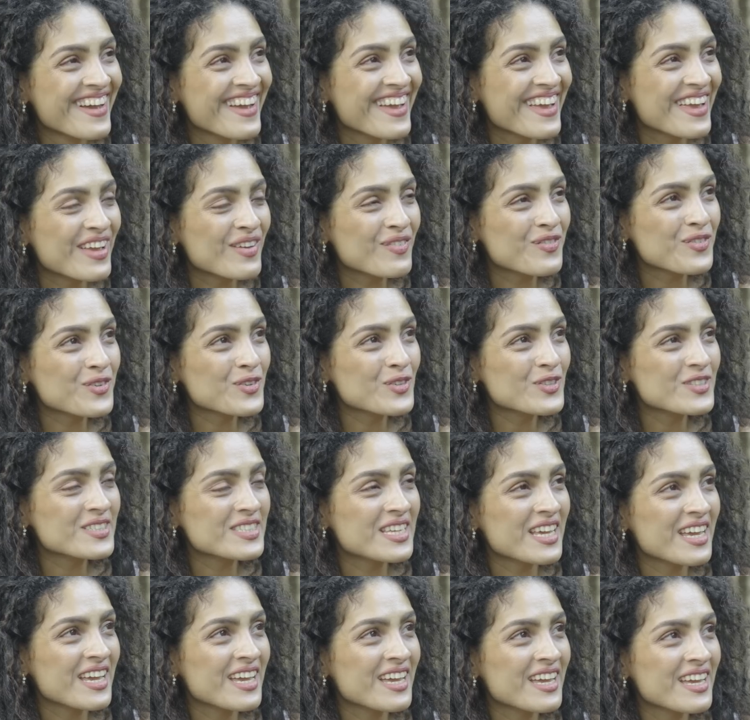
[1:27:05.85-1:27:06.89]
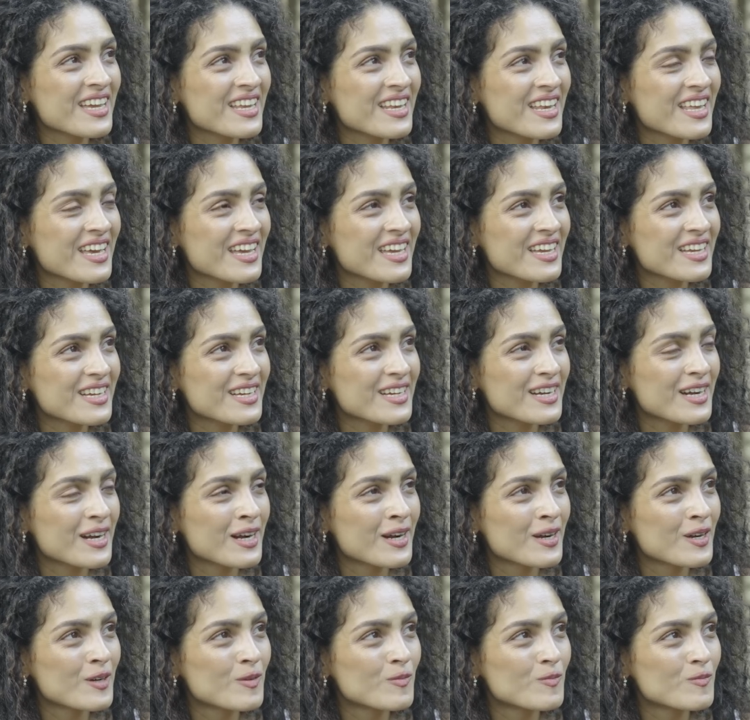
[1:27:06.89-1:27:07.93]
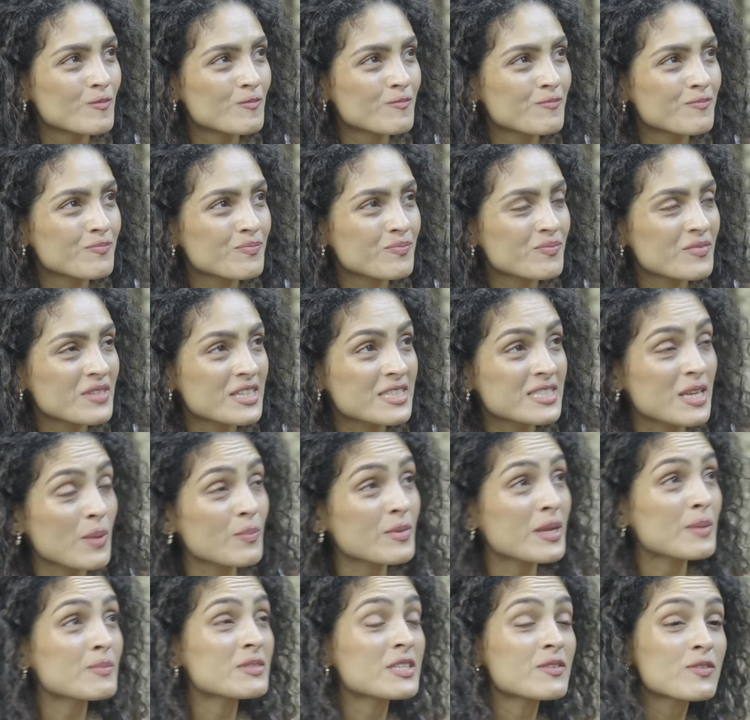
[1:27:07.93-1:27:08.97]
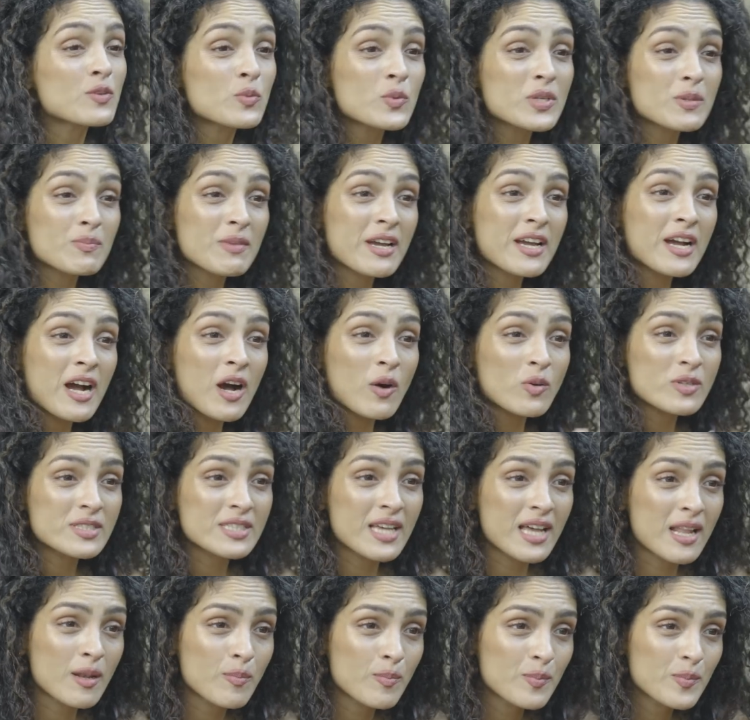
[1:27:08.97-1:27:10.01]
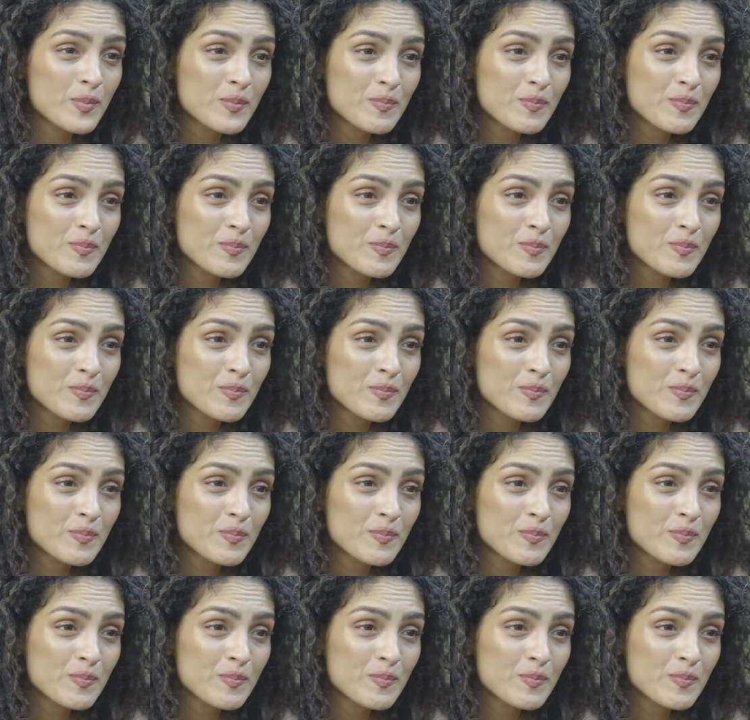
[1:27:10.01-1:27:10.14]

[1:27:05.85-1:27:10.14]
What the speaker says: if you say sometimes even with my house help,